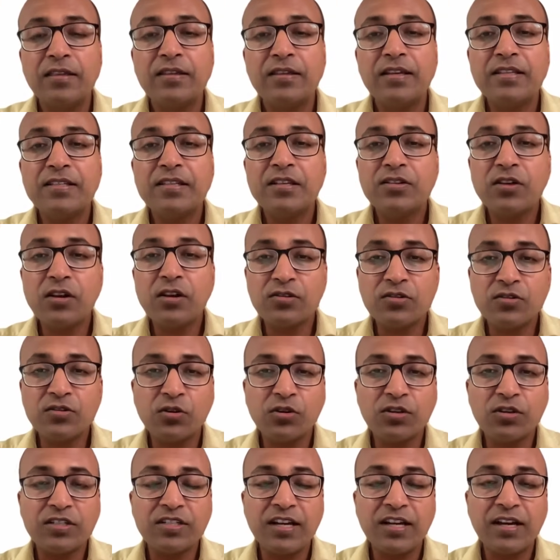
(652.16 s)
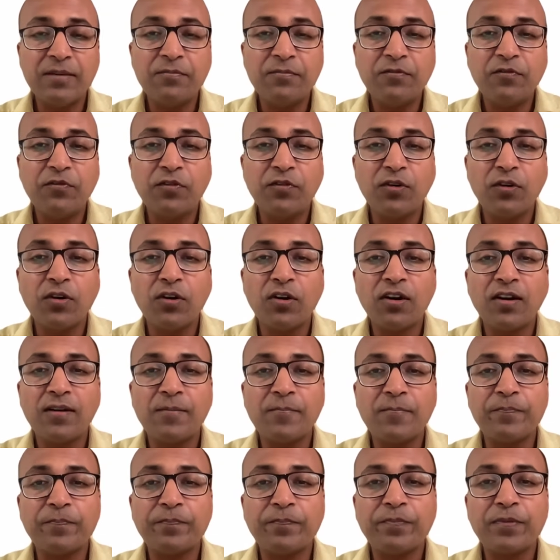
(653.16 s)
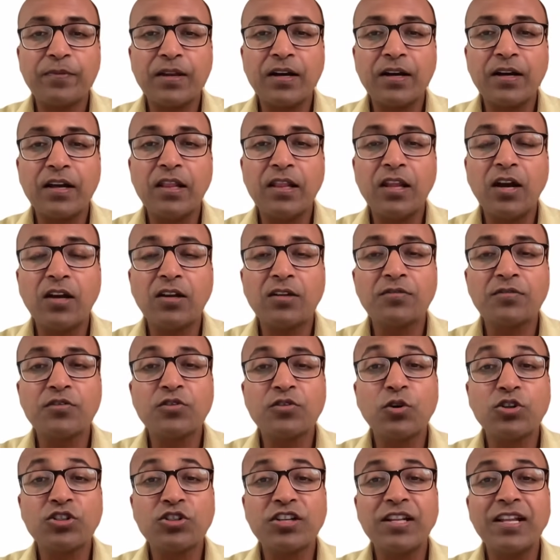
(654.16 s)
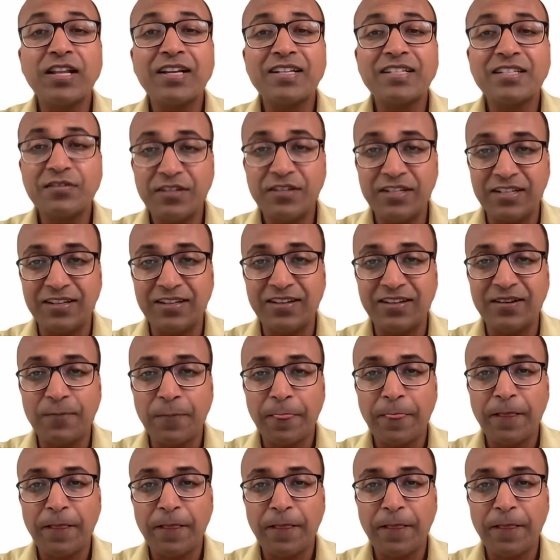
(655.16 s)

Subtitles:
this is also time for a lot of social activity.